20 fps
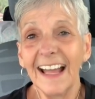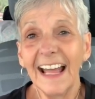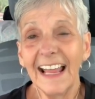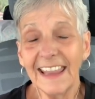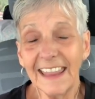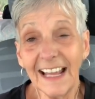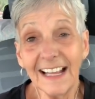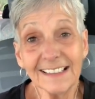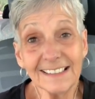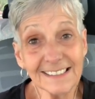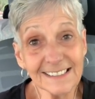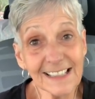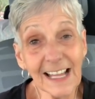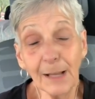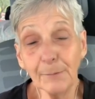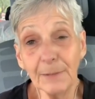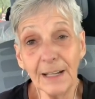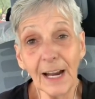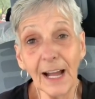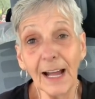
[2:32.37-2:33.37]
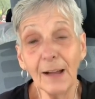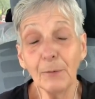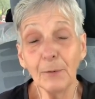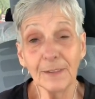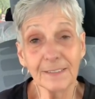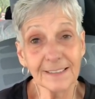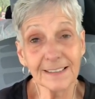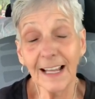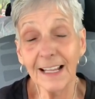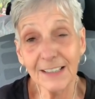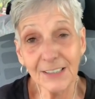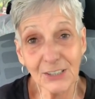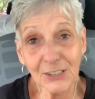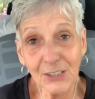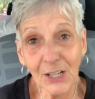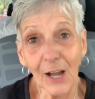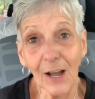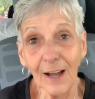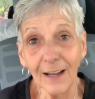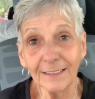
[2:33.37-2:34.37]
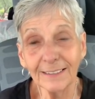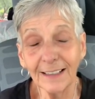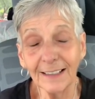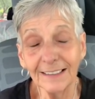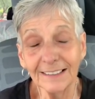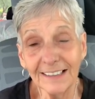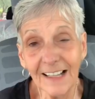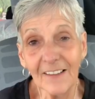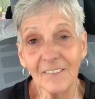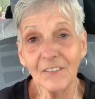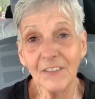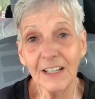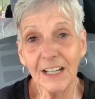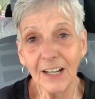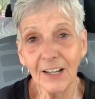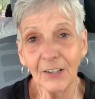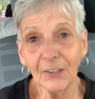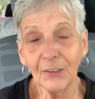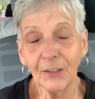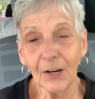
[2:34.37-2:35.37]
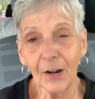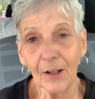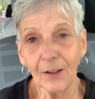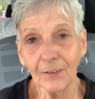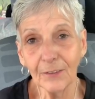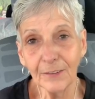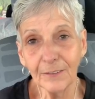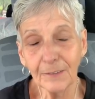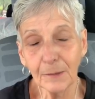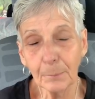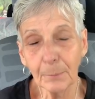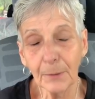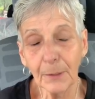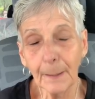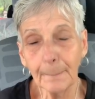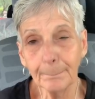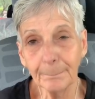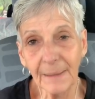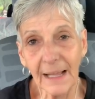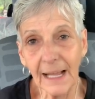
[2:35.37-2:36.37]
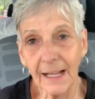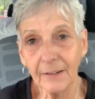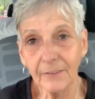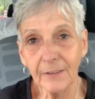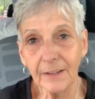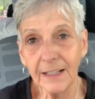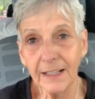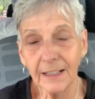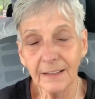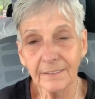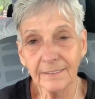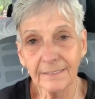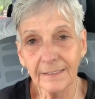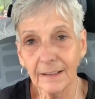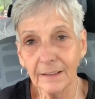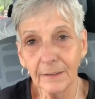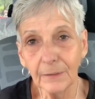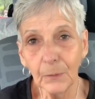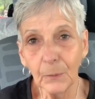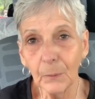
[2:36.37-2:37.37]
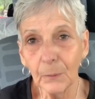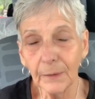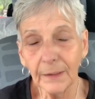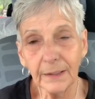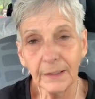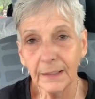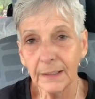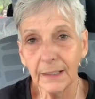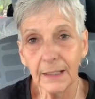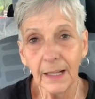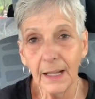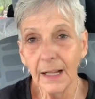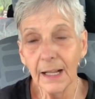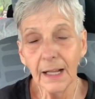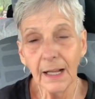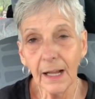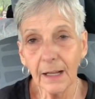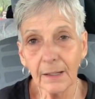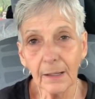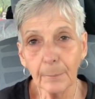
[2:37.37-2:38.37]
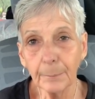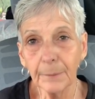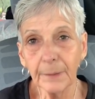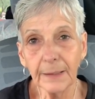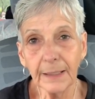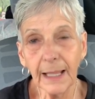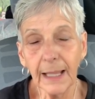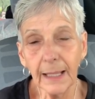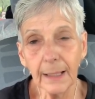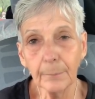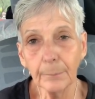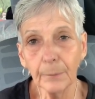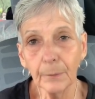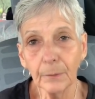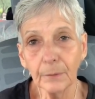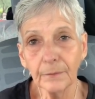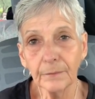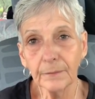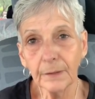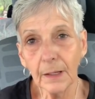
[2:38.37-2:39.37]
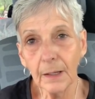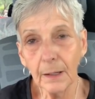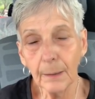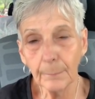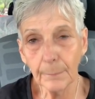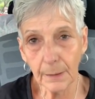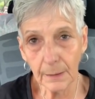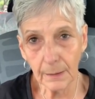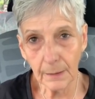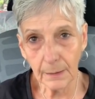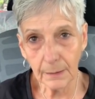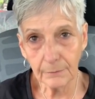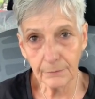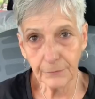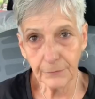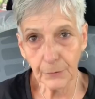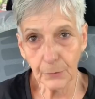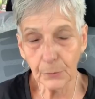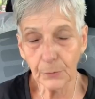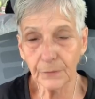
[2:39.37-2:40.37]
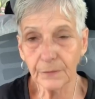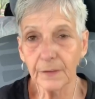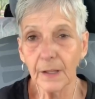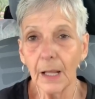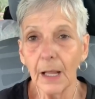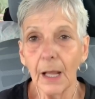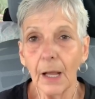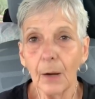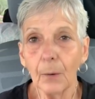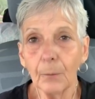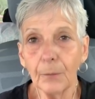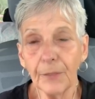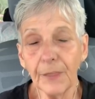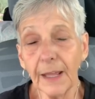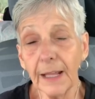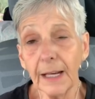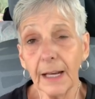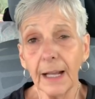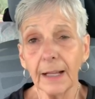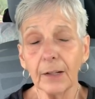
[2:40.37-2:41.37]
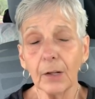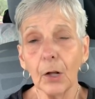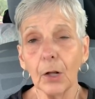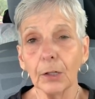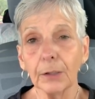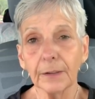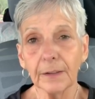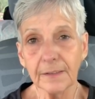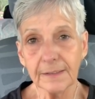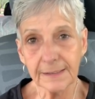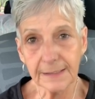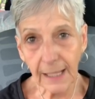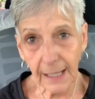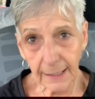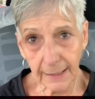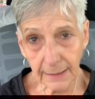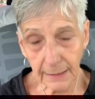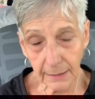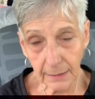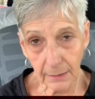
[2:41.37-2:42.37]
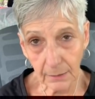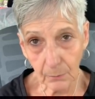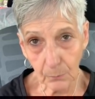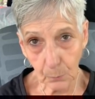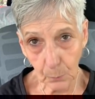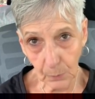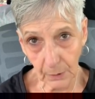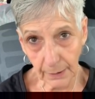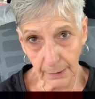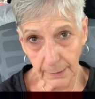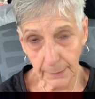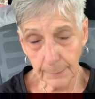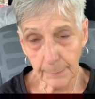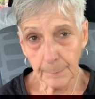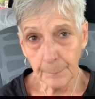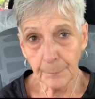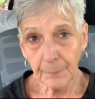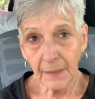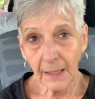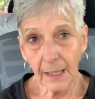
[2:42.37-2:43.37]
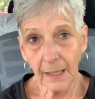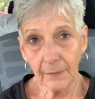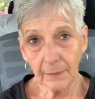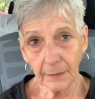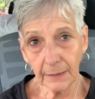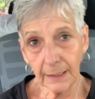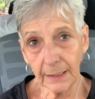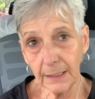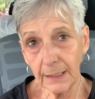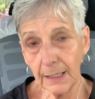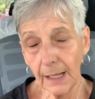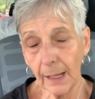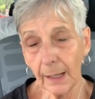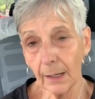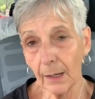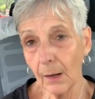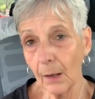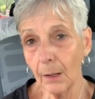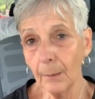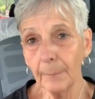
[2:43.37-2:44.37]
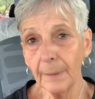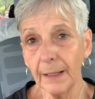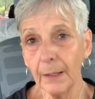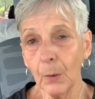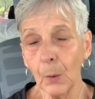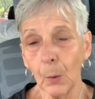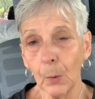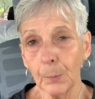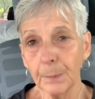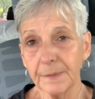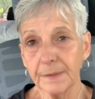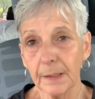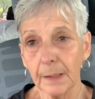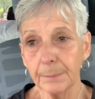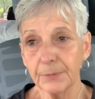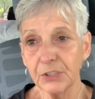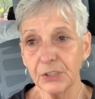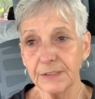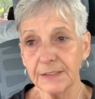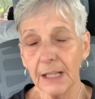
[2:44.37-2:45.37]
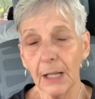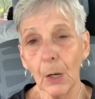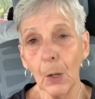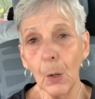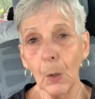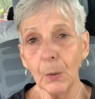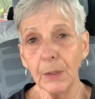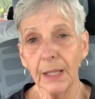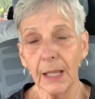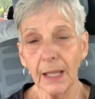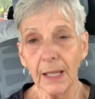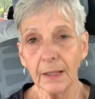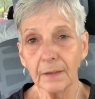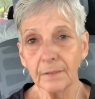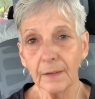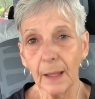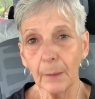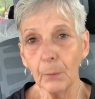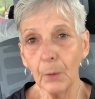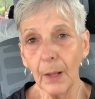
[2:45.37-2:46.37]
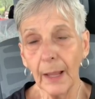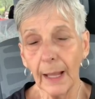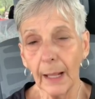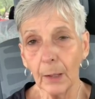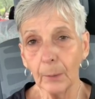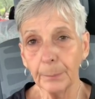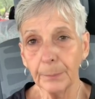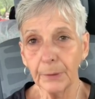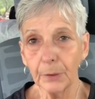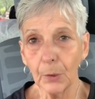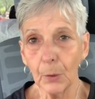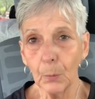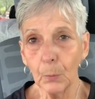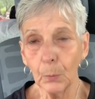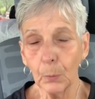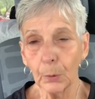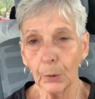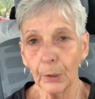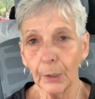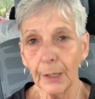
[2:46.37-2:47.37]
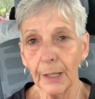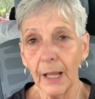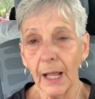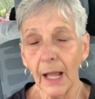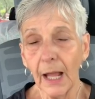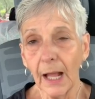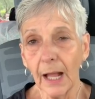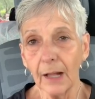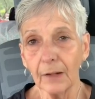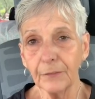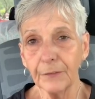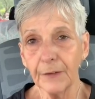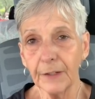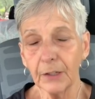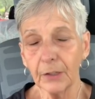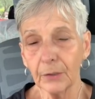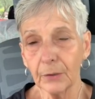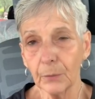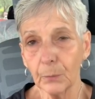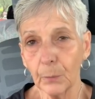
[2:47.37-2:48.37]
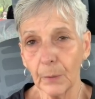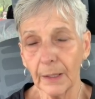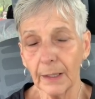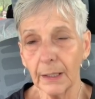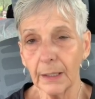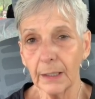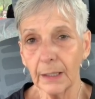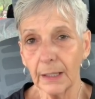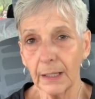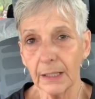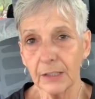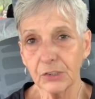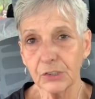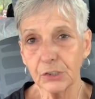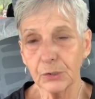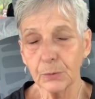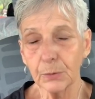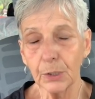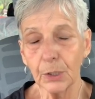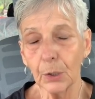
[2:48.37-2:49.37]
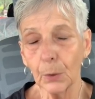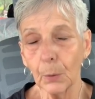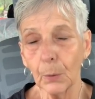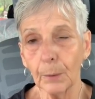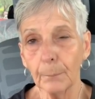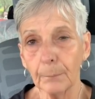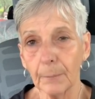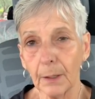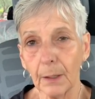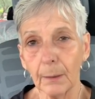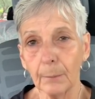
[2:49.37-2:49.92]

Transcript: That's, I mean, I was like shocked. $1,100 to put a battery and a selenoid and a couple of cables. Come on, folks. Then I called a second one, and the lady got all my hopes up. She said, oh yes, I will help you, don't worry, I'll figure a way to get you, you know,